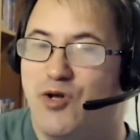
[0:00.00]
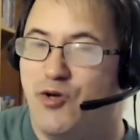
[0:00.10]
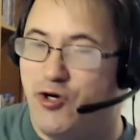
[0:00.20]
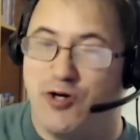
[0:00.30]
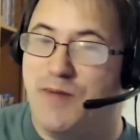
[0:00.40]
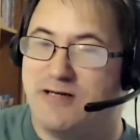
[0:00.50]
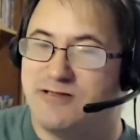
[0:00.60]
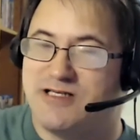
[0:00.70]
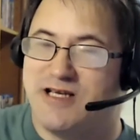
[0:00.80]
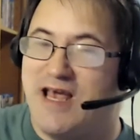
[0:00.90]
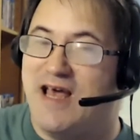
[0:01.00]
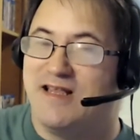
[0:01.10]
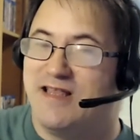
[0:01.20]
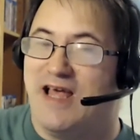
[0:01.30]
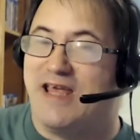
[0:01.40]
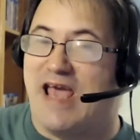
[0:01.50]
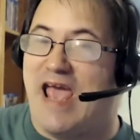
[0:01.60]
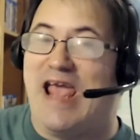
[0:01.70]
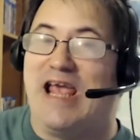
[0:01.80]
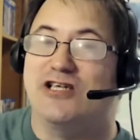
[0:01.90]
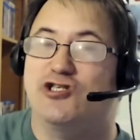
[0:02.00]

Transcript: you're about to get like a